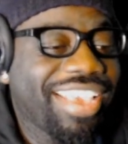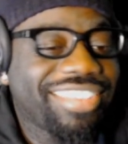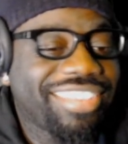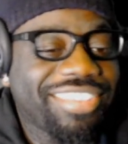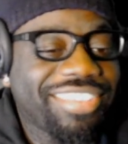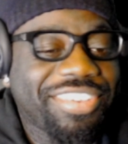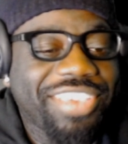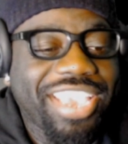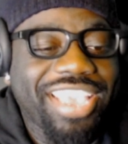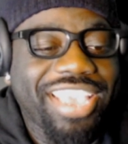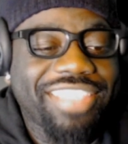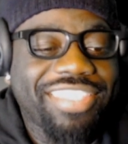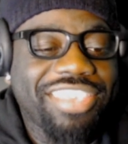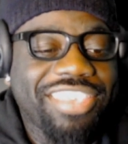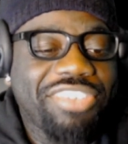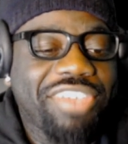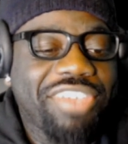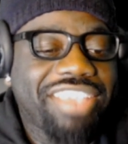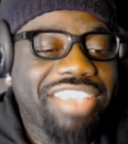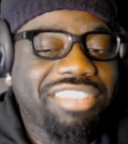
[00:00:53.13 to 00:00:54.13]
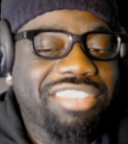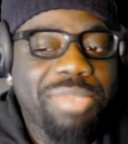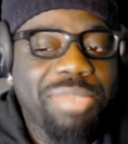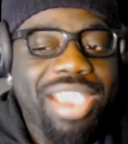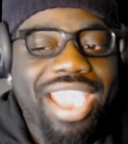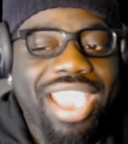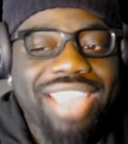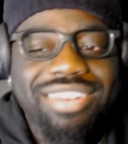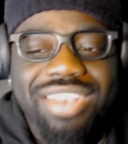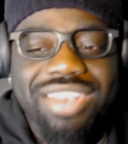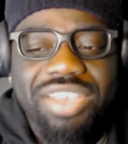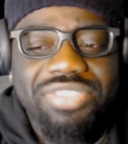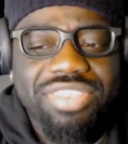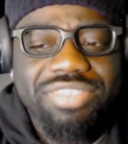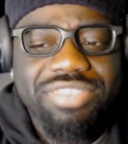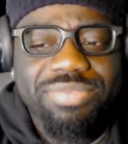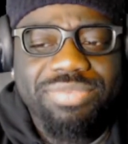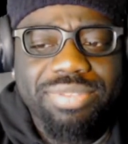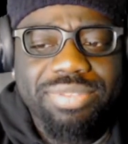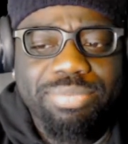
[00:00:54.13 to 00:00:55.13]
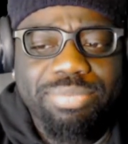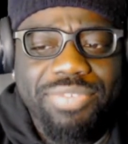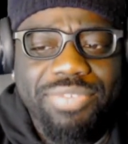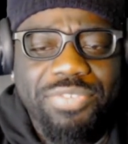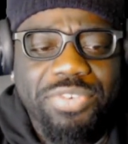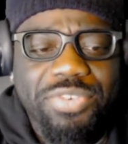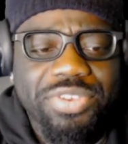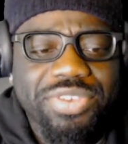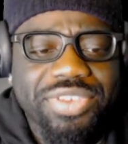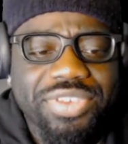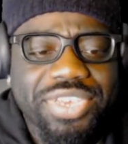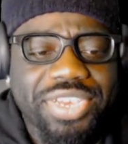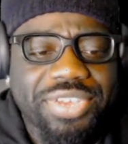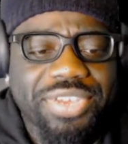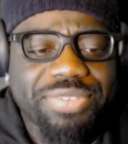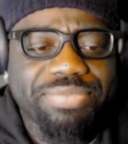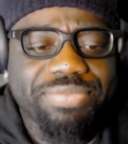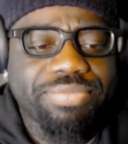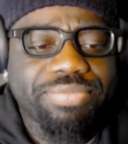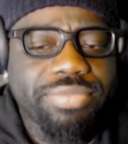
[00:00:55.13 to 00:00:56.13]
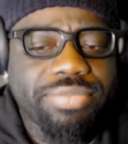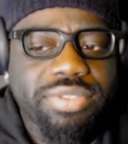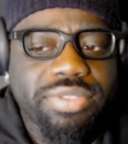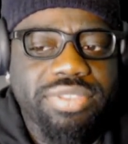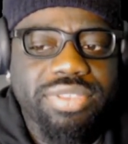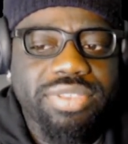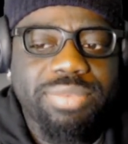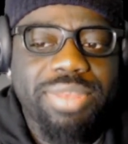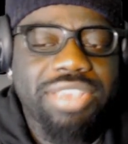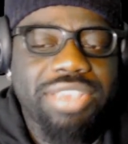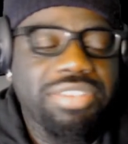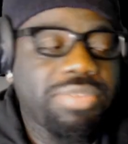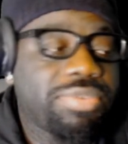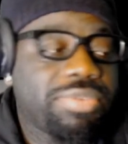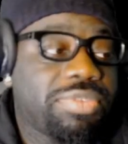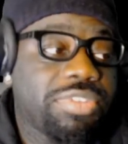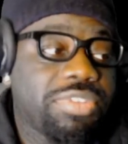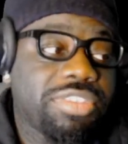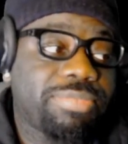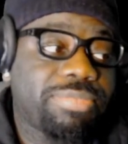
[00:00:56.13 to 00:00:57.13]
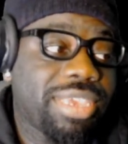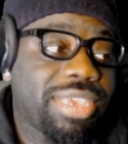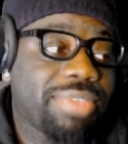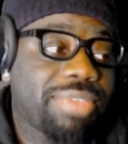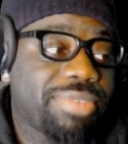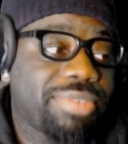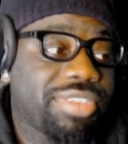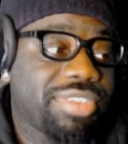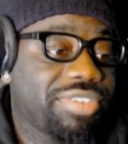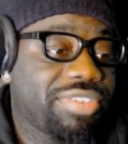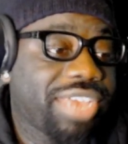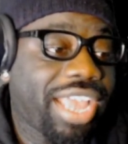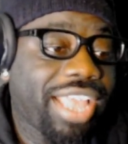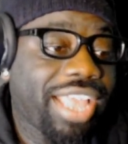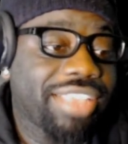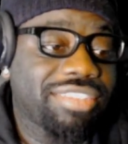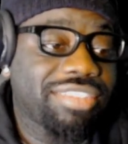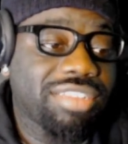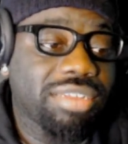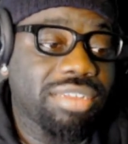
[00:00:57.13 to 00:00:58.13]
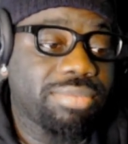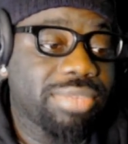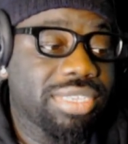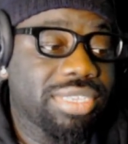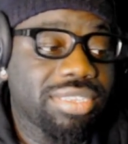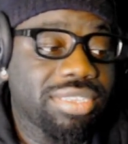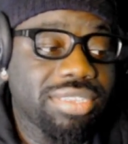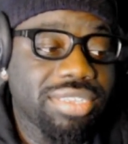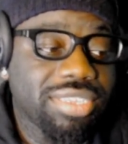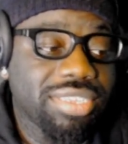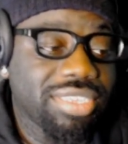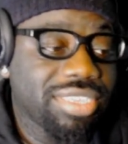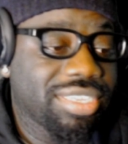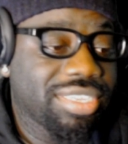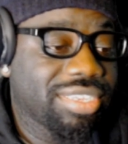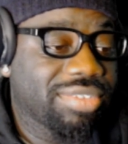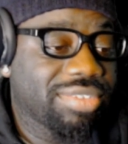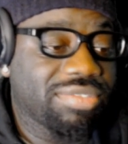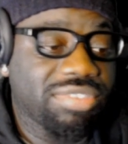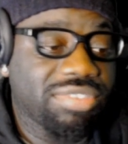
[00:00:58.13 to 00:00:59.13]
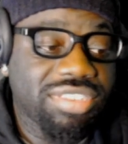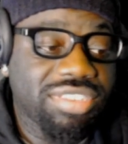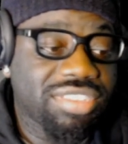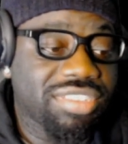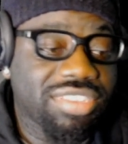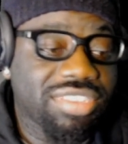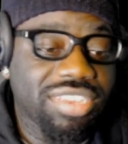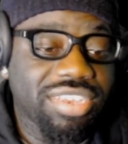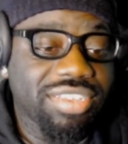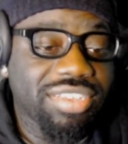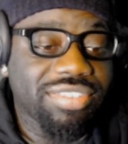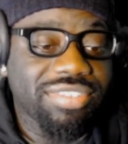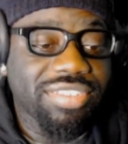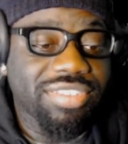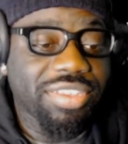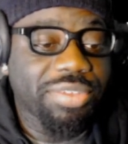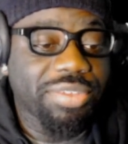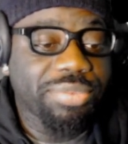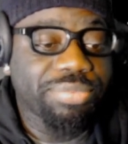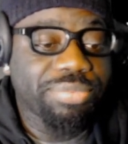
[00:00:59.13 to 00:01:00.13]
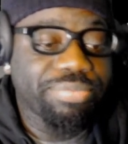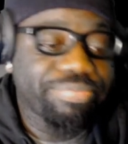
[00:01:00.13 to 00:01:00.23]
So, yeah, then you guys told me I gotta check out this one, Before You Go. So, I'm not sure what to expect, but you guys told me it was just as good, so